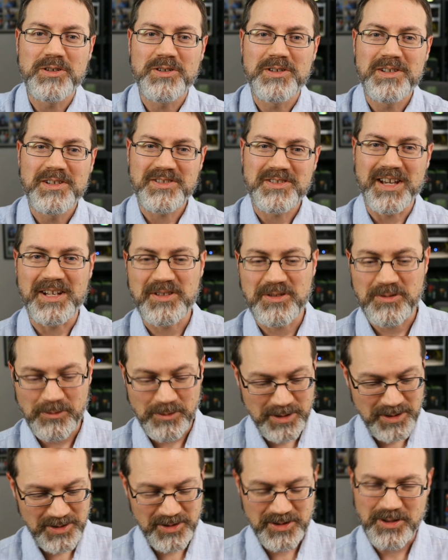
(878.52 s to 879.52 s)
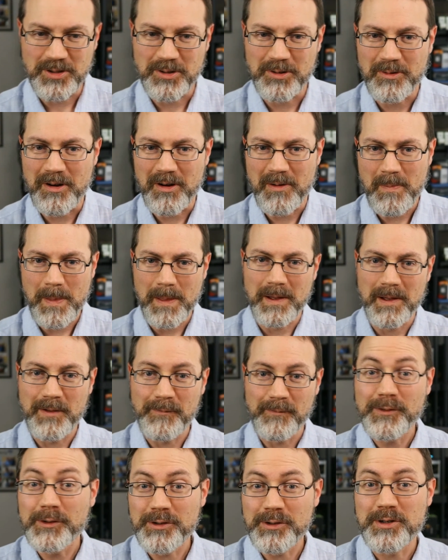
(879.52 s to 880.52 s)
side story. So
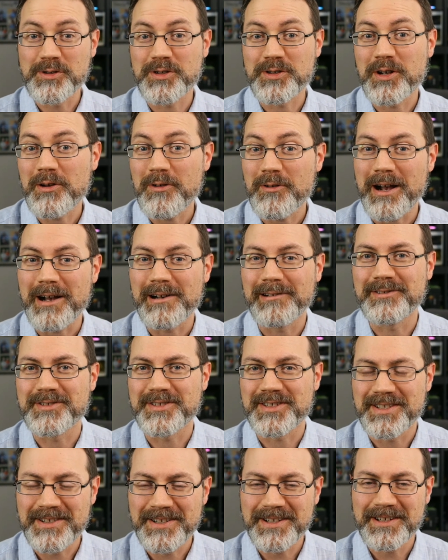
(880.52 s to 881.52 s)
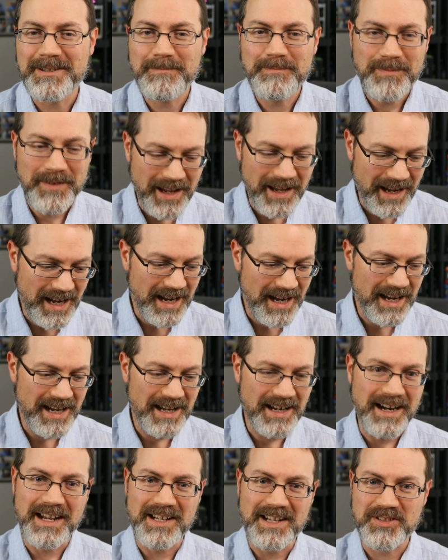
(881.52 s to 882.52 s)
a few years ago I was in there
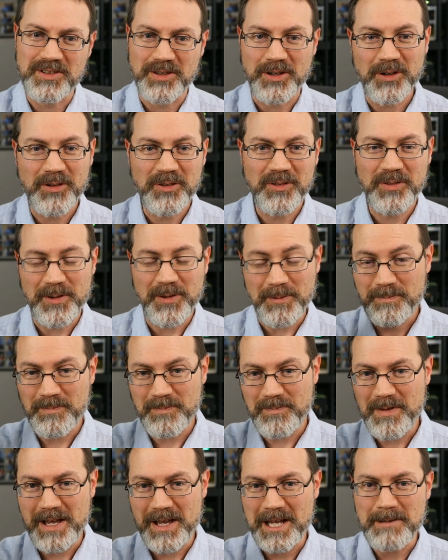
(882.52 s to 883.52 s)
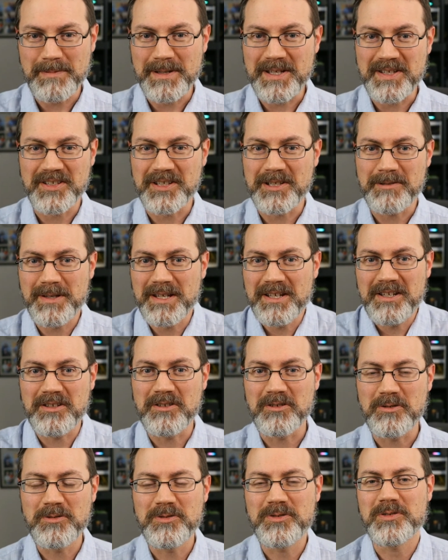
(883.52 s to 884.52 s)
and I saw the APC
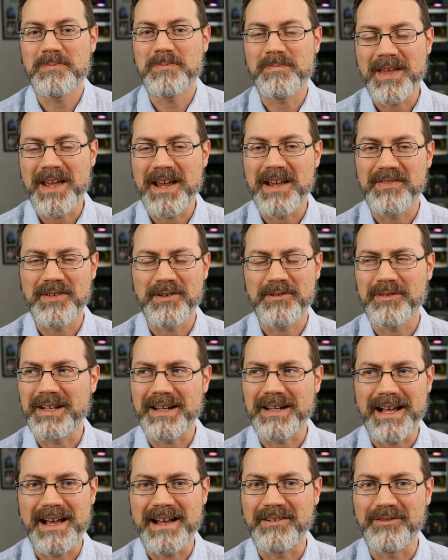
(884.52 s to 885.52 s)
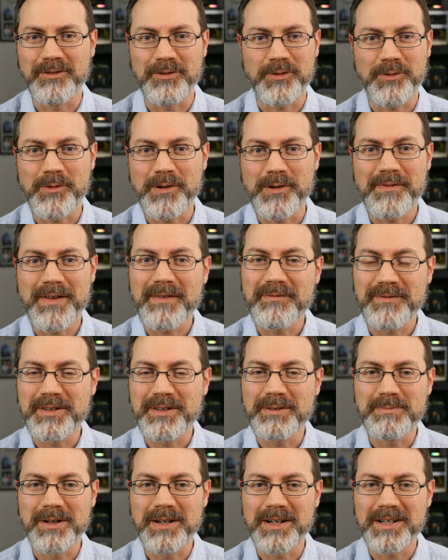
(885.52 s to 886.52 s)
PDUs and they're like, I don't know,
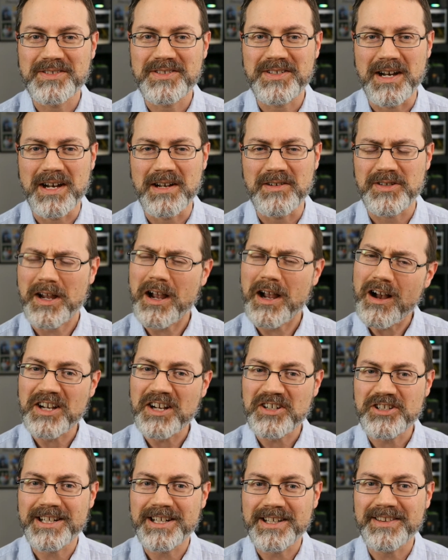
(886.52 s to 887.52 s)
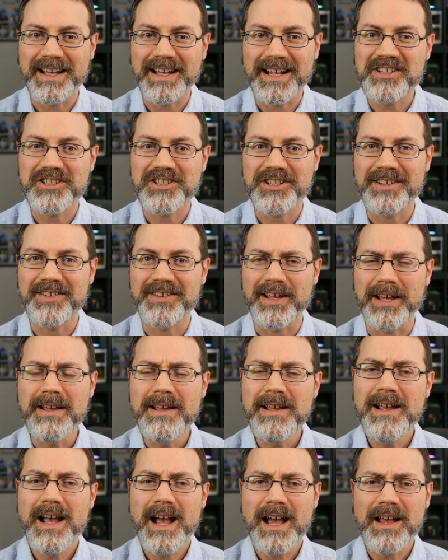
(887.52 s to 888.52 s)
$25-$50, and I was like, oh, I should get that.
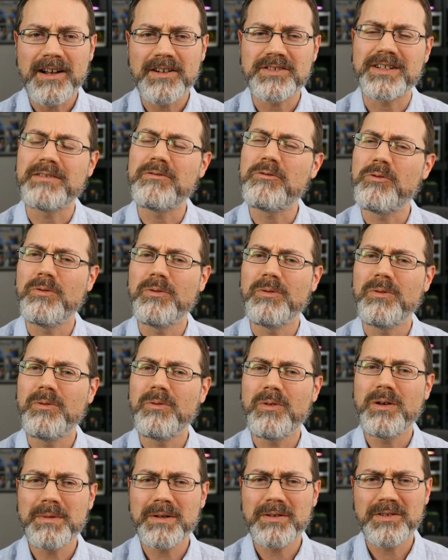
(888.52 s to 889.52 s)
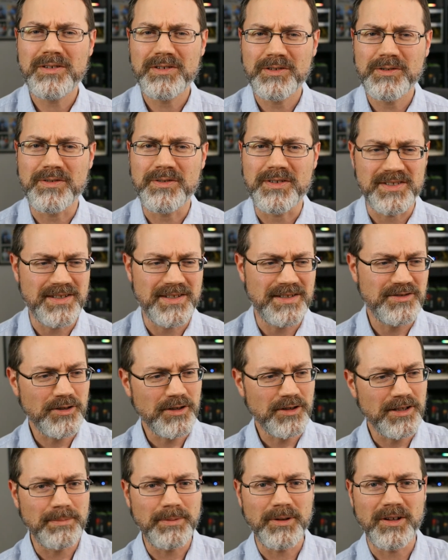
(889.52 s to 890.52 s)
And I was like, what am I going to do with this? And I was
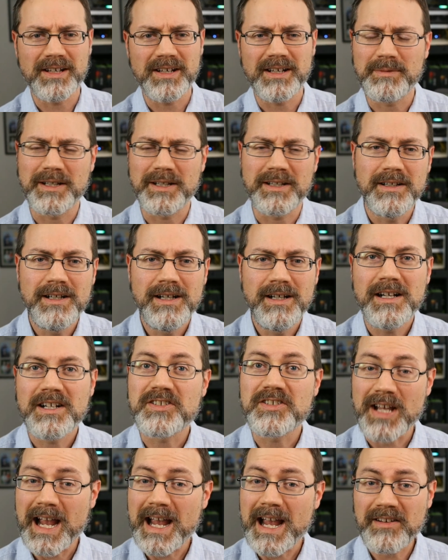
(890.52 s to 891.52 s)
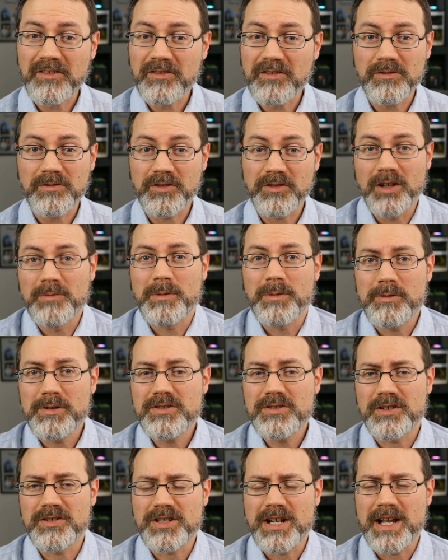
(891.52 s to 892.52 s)
looking at the plugin. I'm like, because I hadn't done my
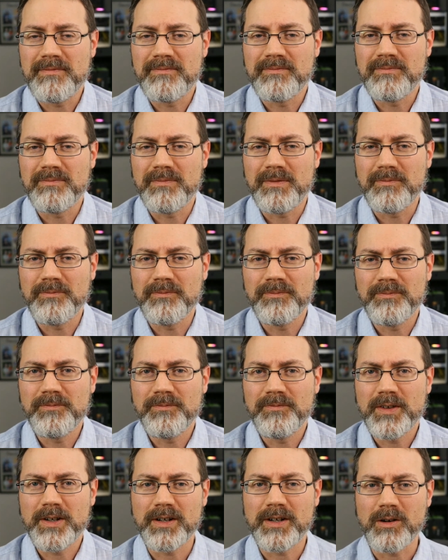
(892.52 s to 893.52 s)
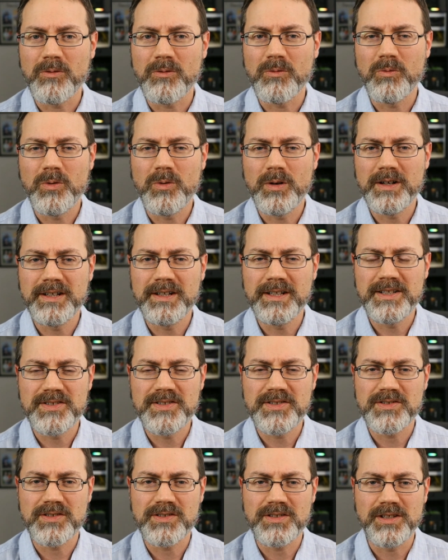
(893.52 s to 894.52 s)
research, I hadn't figured out what it is,